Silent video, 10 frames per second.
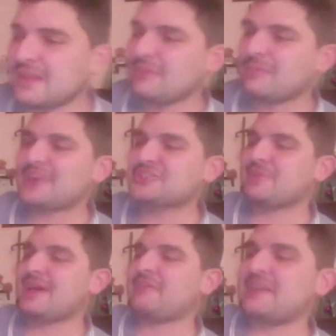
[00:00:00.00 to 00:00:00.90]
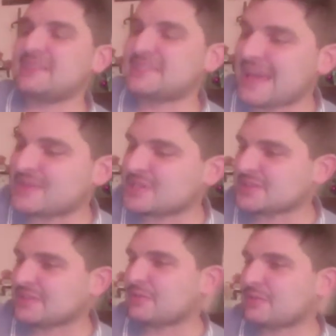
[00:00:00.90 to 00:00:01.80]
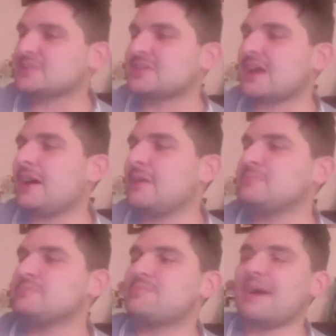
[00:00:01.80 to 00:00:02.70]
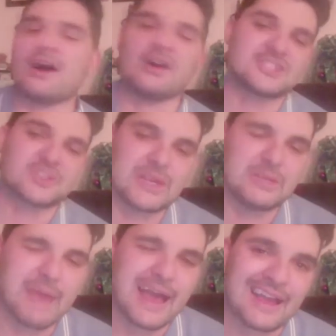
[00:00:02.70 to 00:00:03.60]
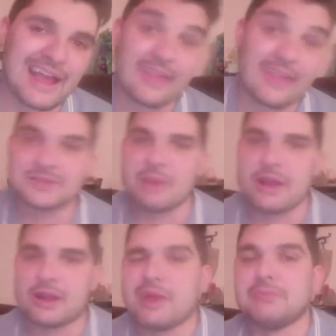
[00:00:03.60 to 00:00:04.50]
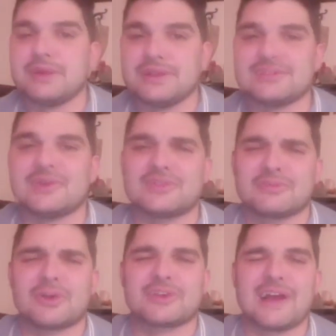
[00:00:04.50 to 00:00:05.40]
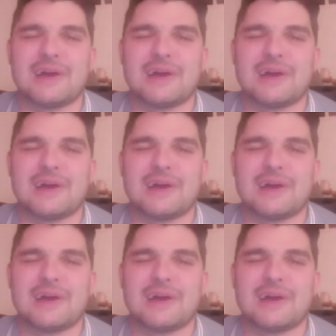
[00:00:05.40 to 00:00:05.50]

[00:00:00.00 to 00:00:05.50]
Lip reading: Macho Man Randy Savage is the first on-screen bad guy that Spider-Man beats, so it works out.